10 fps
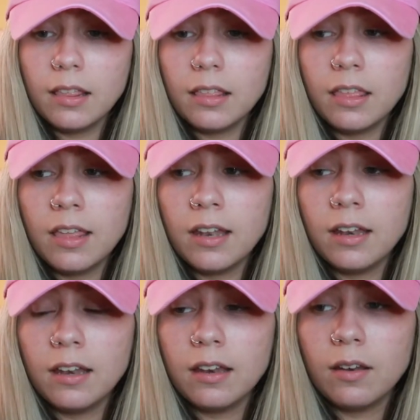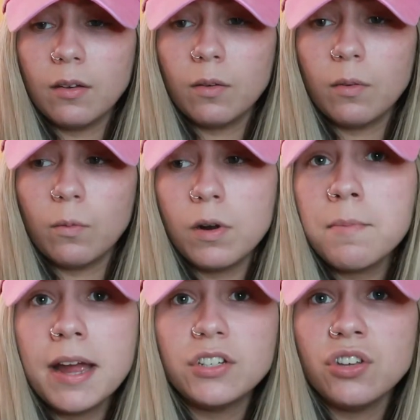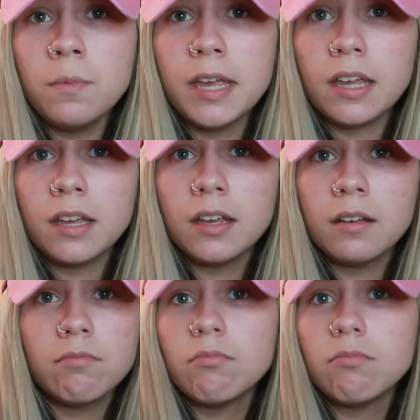then what am I doing?